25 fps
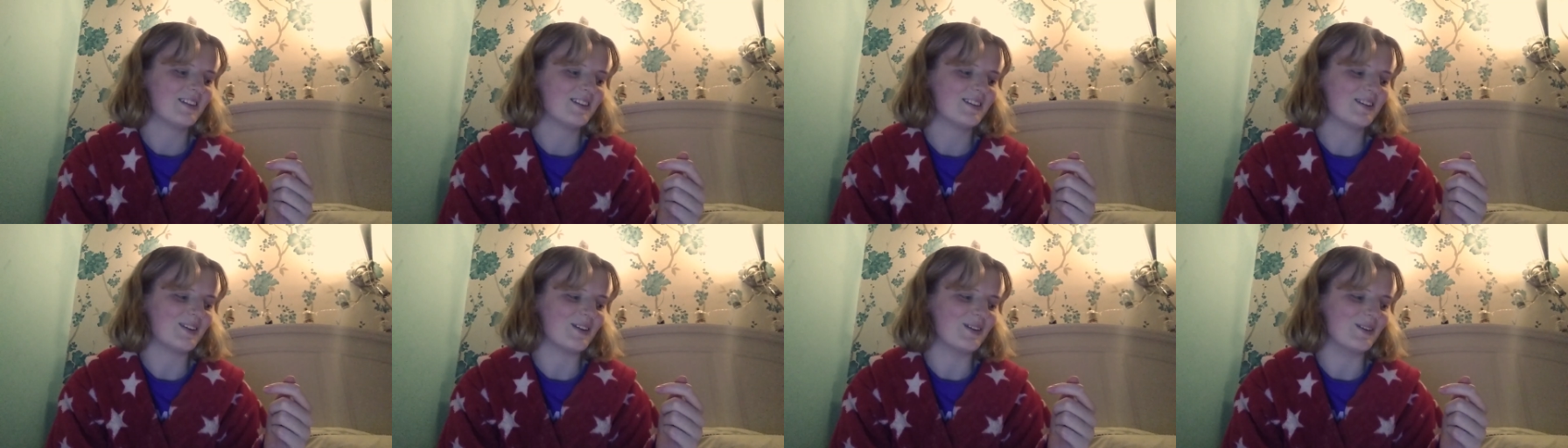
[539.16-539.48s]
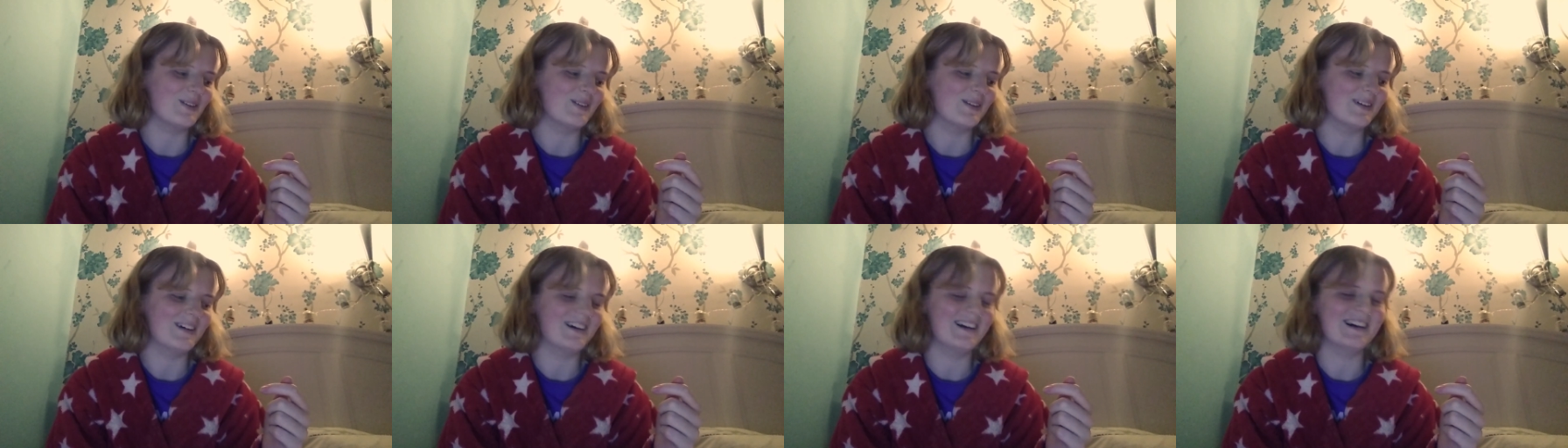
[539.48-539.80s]

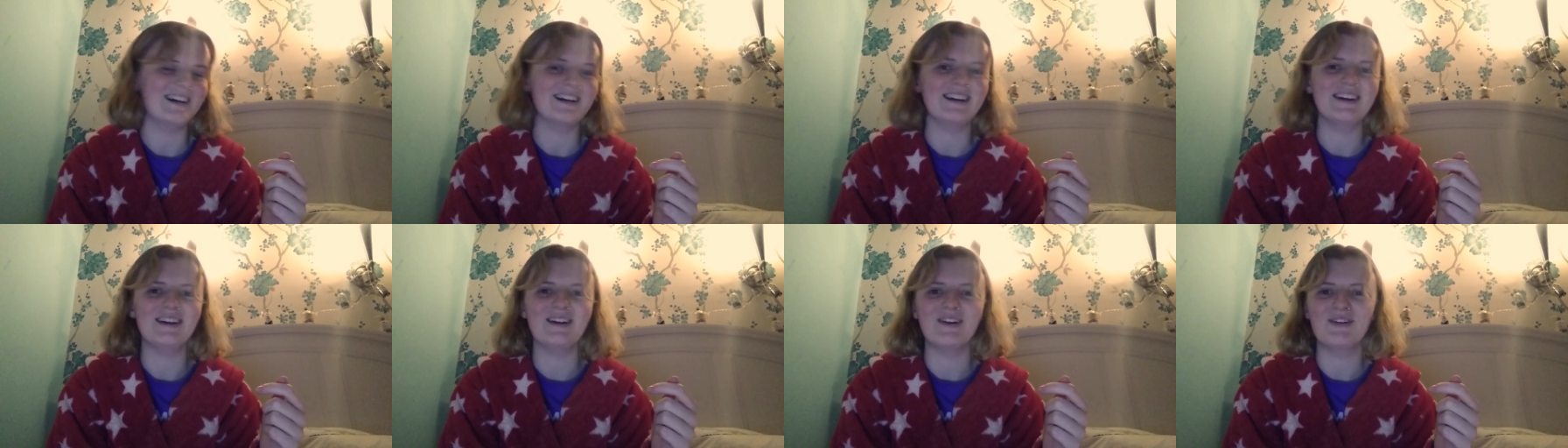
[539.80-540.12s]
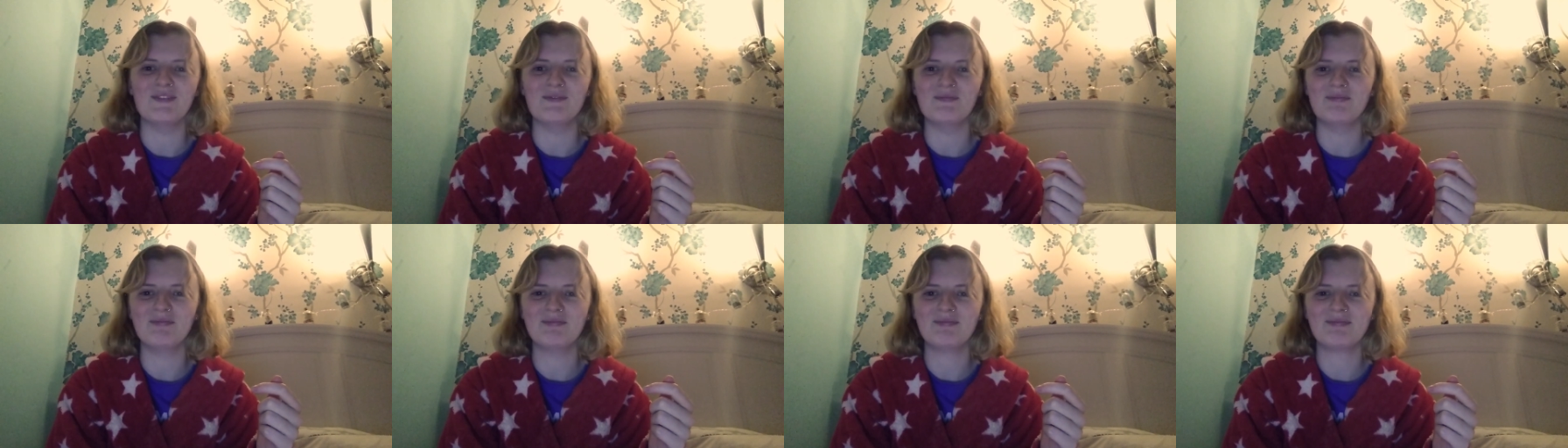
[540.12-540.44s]
So I
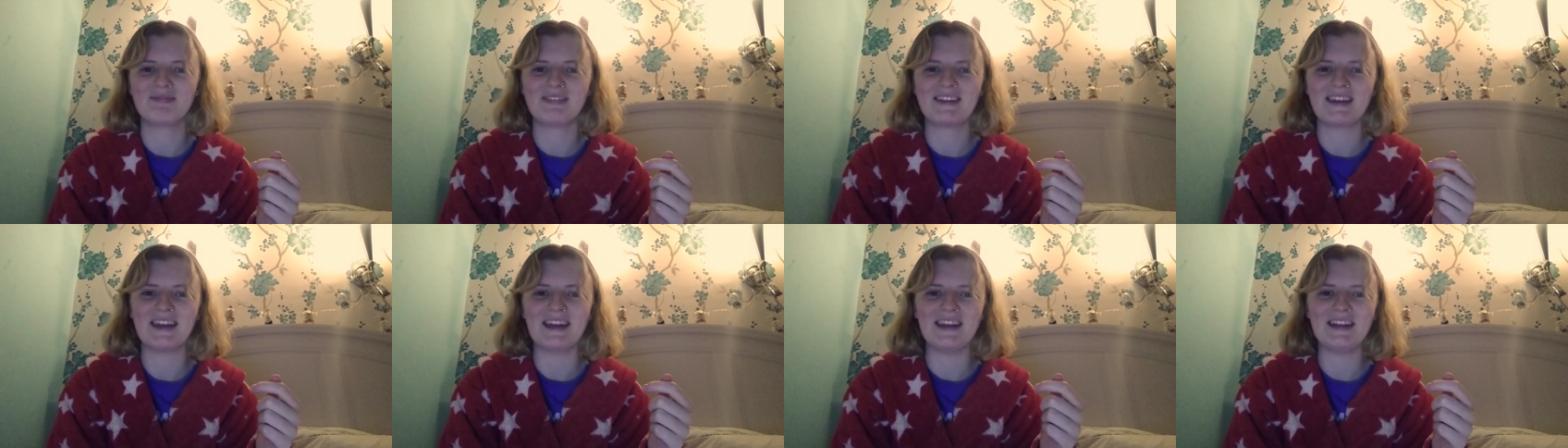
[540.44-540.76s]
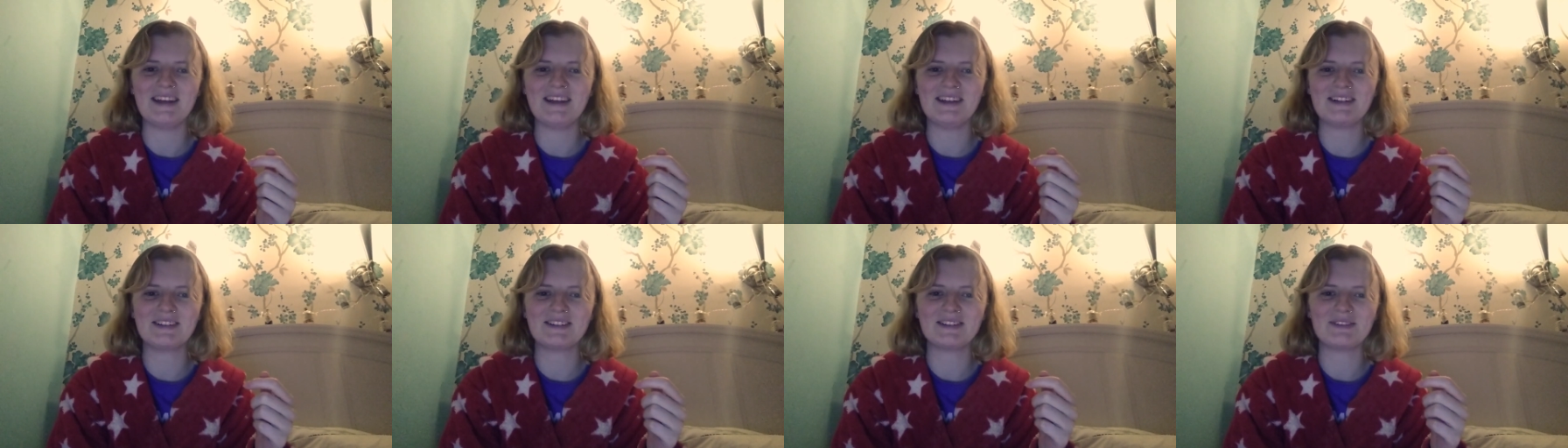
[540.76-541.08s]
am
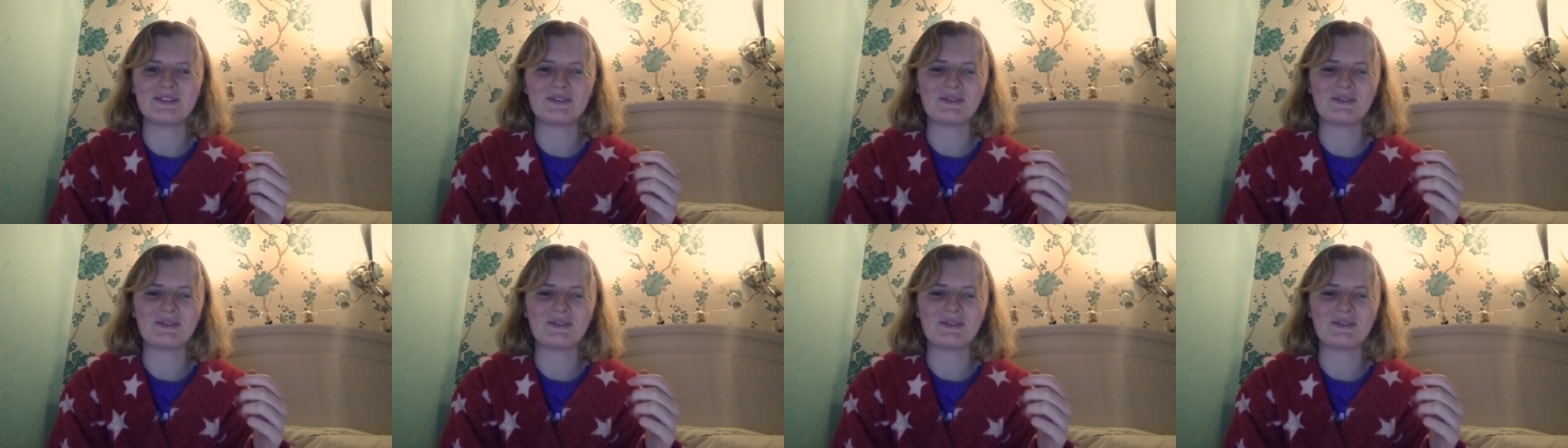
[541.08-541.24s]
getting